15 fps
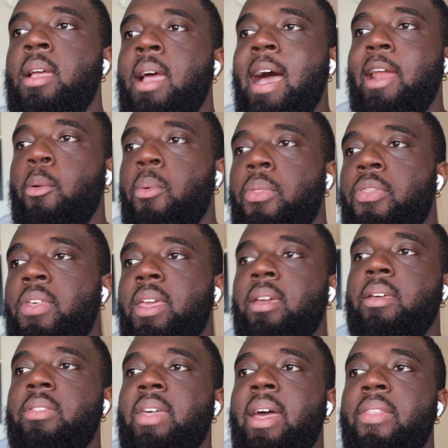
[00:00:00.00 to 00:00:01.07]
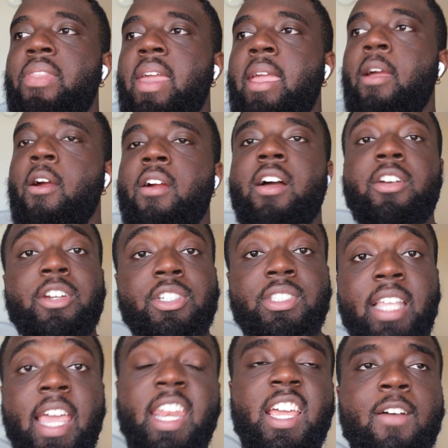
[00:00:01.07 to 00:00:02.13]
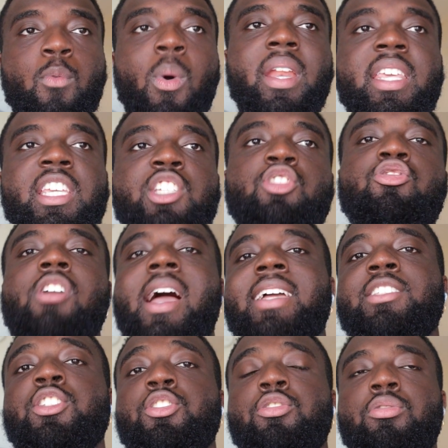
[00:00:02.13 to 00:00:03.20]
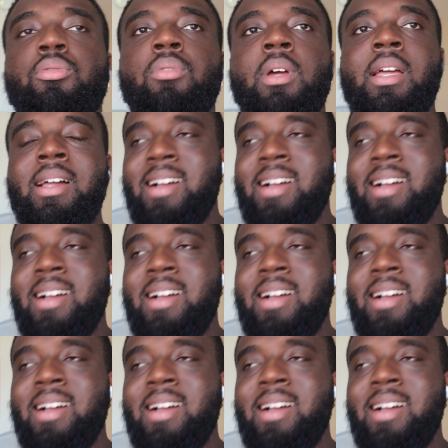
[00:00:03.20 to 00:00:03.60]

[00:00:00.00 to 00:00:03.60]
I don't think that they are understanding of what he's trying to do.